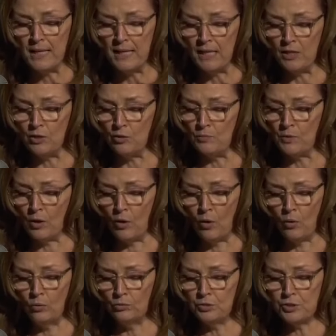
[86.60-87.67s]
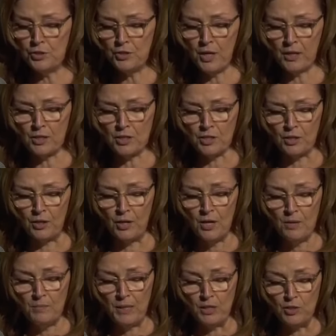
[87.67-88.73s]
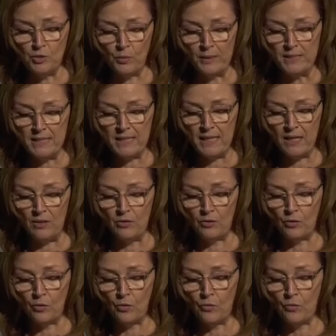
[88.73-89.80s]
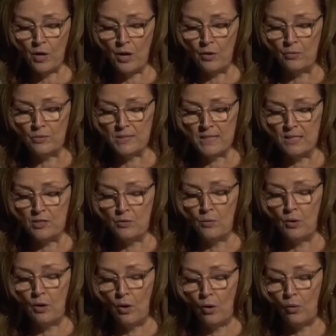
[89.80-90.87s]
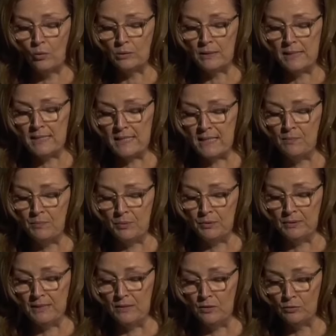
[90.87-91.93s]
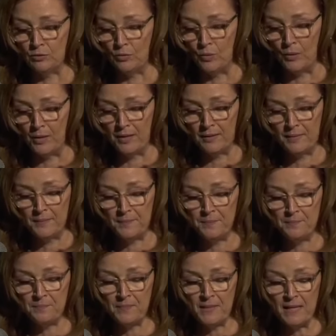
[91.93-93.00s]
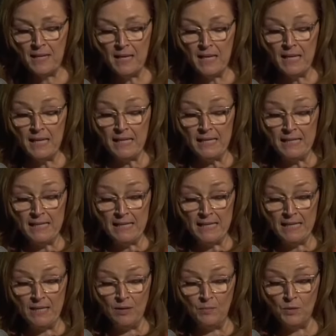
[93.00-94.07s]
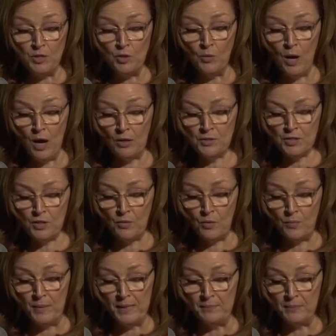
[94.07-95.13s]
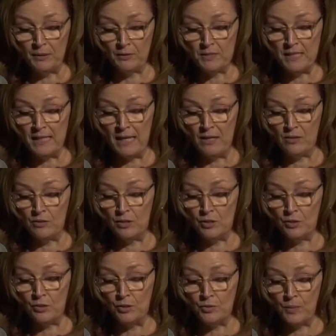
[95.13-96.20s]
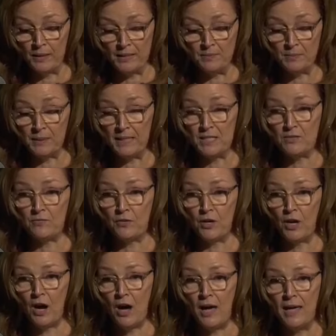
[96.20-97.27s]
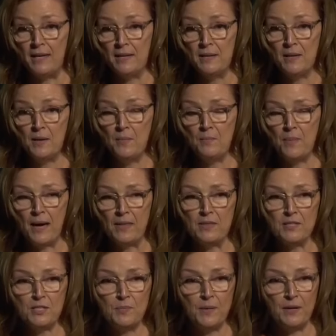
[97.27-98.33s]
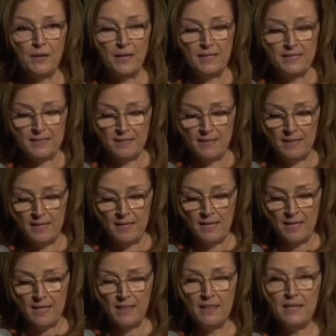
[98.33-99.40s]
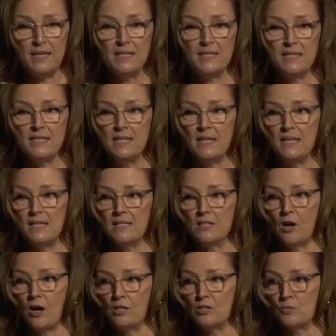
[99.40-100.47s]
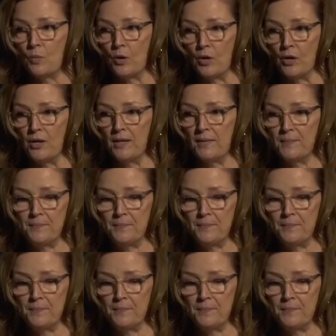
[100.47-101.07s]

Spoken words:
in whom the whole structure being joined together grows into a holy temple in the Lord. In him, you also are being built together into a dwelling place for God by the Spirit. This is God's word.